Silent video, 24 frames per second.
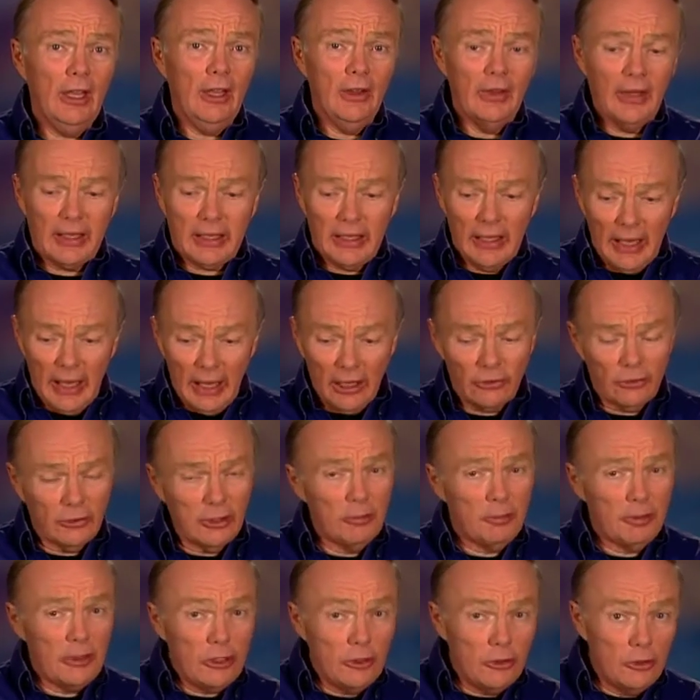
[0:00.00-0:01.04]
that can actually
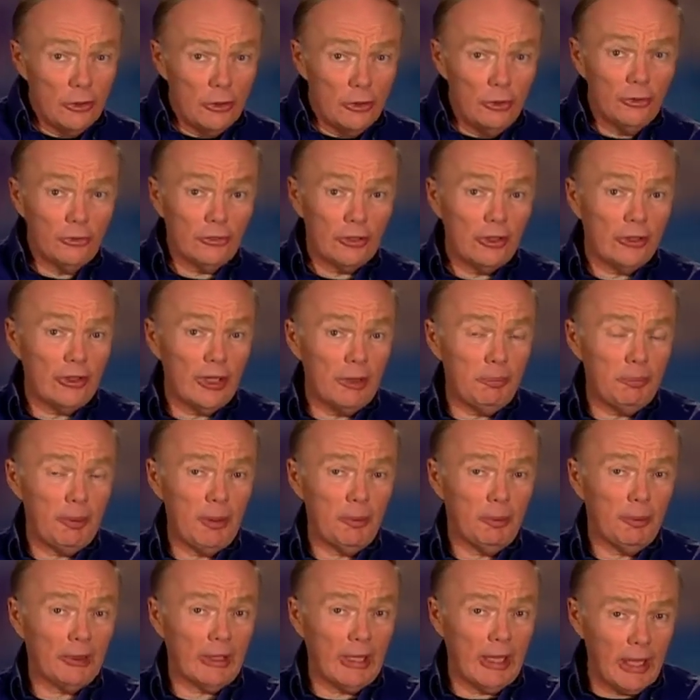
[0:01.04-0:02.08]
be used to take
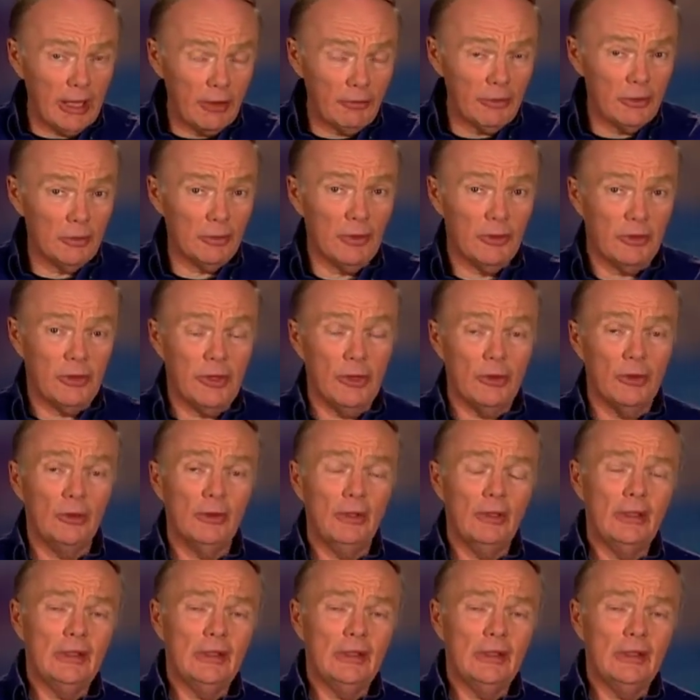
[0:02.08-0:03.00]
people to heaven with you,